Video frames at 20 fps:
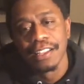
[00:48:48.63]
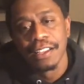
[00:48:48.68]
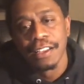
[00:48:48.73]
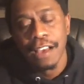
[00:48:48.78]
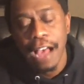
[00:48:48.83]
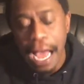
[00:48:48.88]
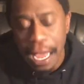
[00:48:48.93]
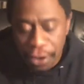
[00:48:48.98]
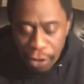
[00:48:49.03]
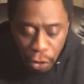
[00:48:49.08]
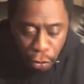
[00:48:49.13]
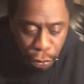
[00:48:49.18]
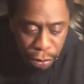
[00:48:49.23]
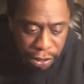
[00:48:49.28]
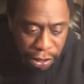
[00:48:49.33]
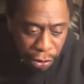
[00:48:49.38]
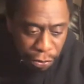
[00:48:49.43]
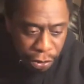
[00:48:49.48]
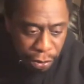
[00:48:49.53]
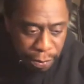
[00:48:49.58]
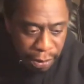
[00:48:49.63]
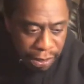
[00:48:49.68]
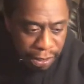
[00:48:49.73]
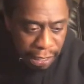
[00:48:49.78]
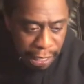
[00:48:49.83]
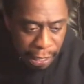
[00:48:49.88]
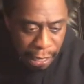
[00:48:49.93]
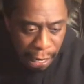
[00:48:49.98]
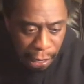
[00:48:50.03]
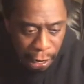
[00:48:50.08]
I know what's going to be
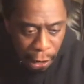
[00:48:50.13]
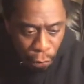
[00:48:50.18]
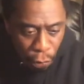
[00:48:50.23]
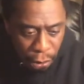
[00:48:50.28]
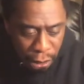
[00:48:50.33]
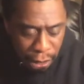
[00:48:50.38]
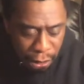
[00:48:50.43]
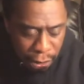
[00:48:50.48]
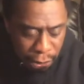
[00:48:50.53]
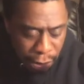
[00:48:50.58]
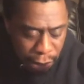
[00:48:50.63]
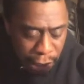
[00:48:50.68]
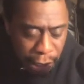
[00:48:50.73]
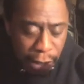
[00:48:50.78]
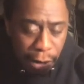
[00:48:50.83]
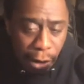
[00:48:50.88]
said. I want to hear